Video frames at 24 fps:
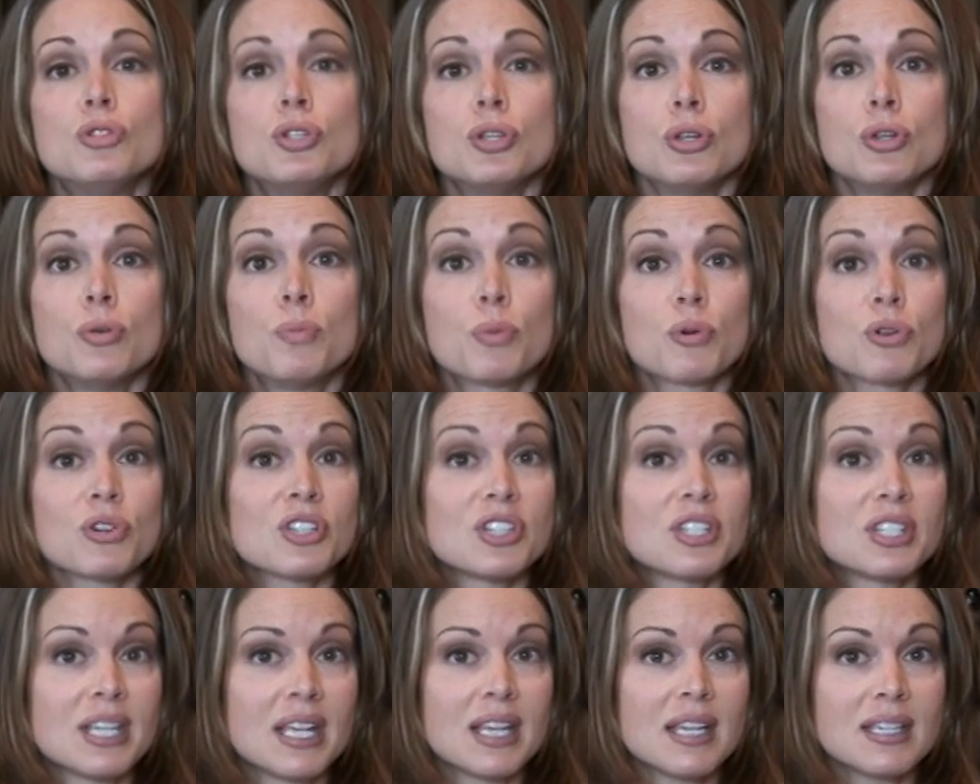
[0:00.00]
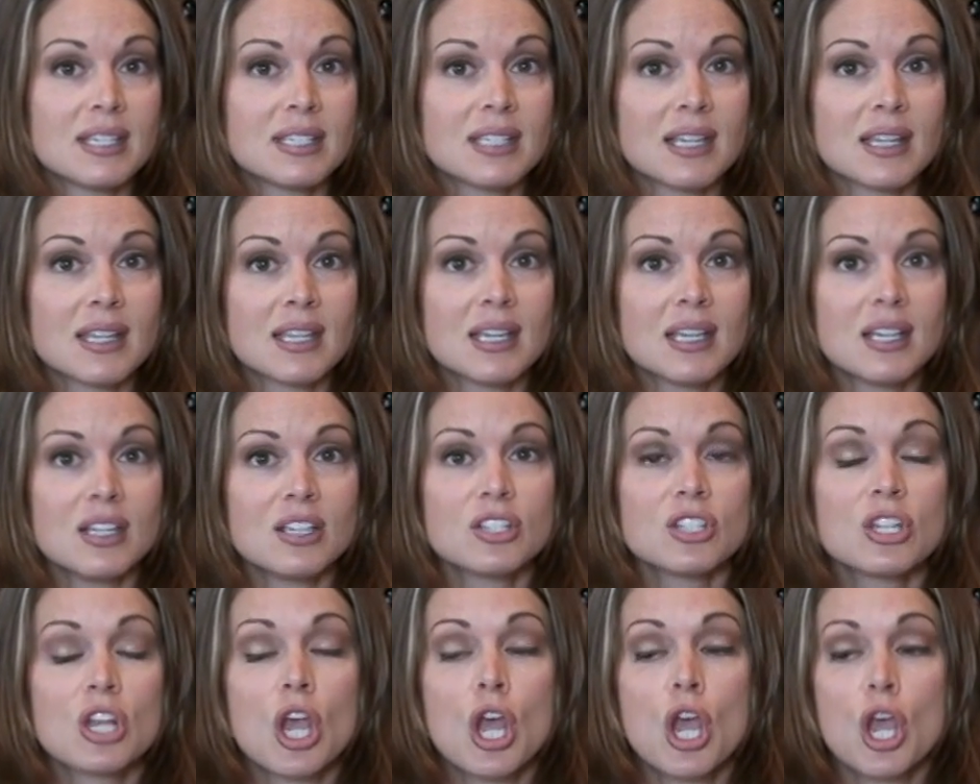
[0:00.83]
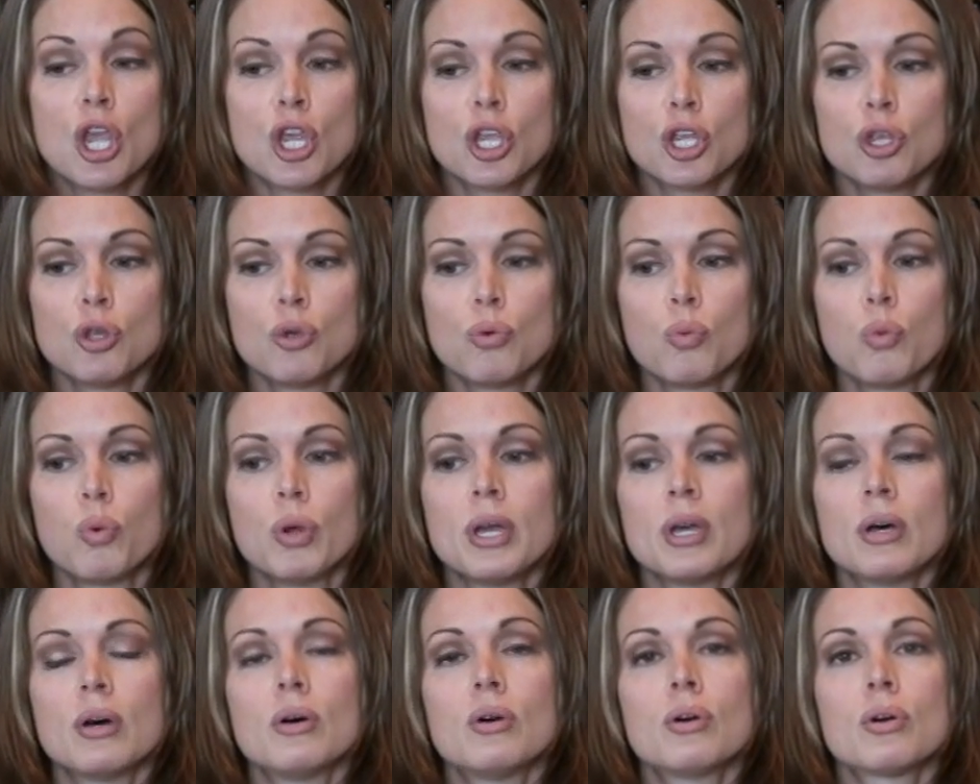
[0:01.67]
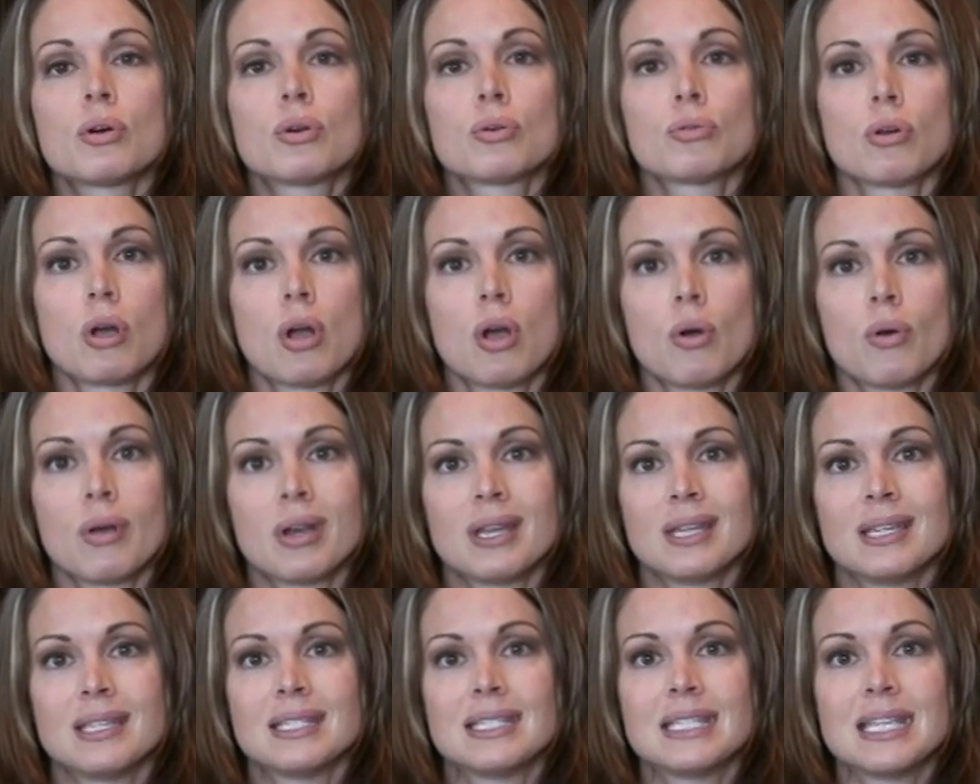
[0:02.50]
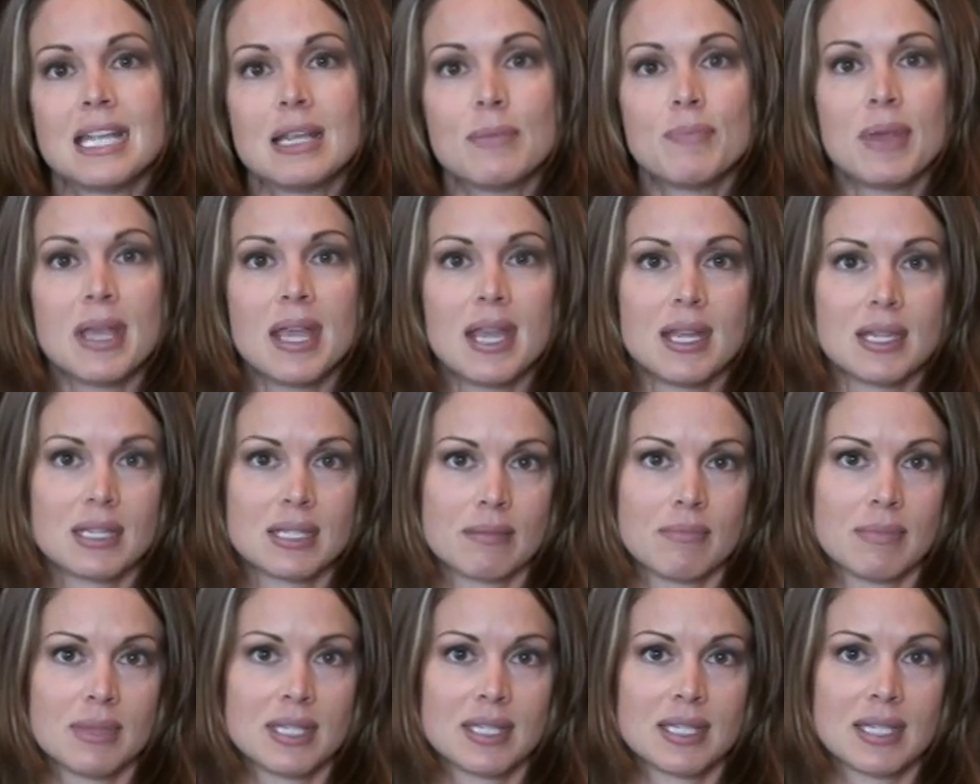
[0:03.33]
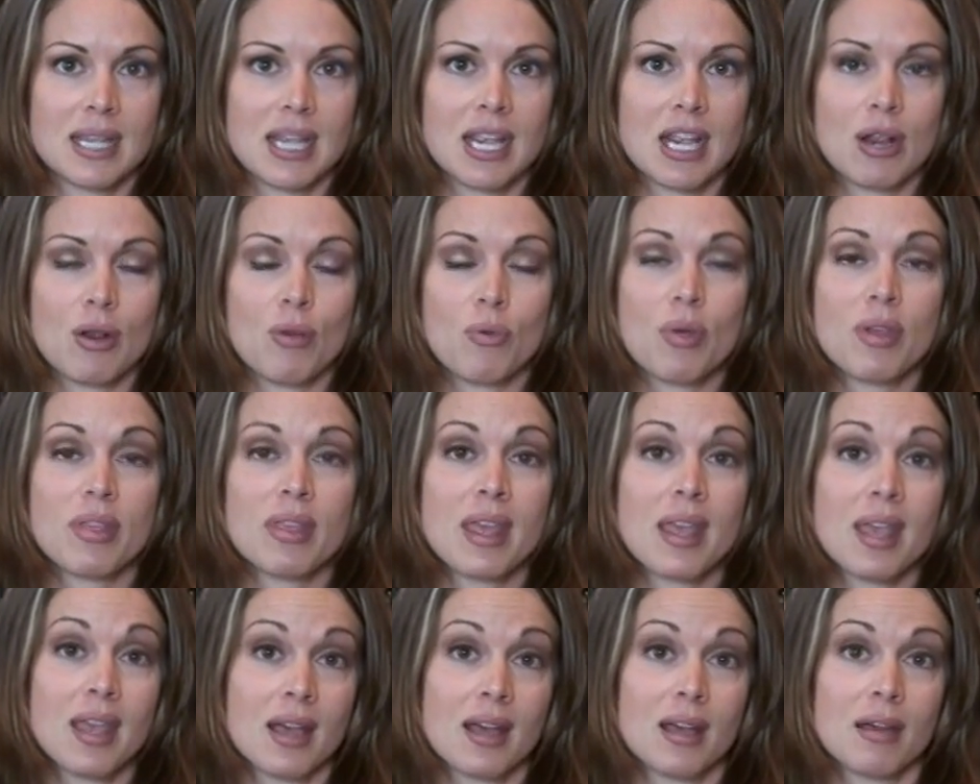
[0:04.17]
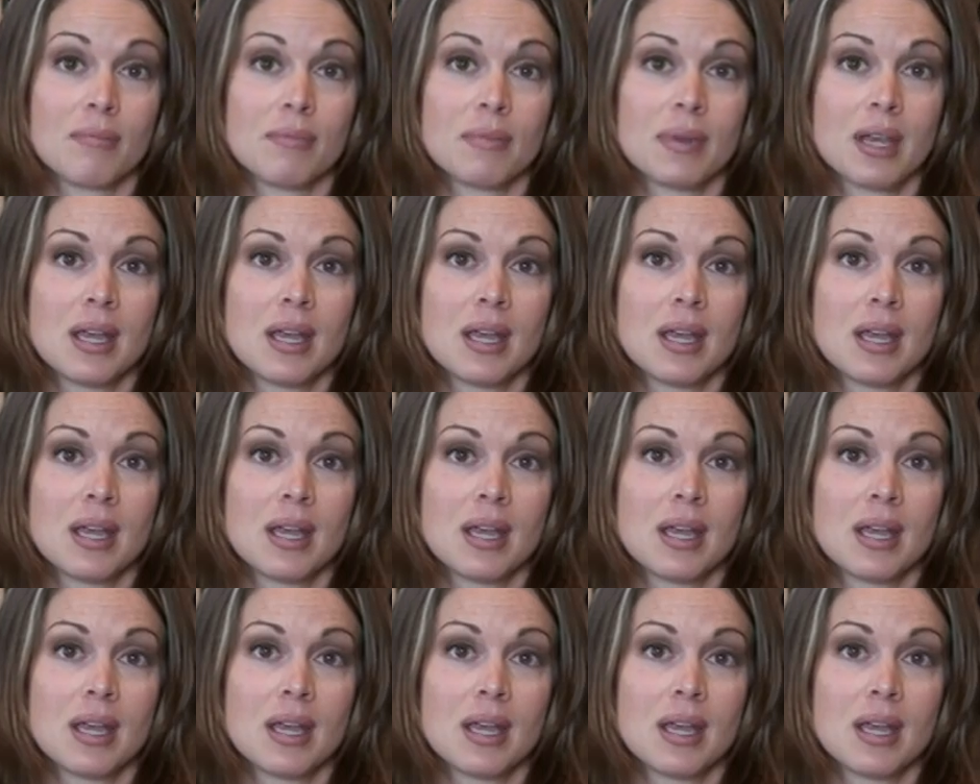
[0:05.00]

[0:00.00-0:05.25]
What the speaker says: do persist in this, you will grow in deep intimacy with Him,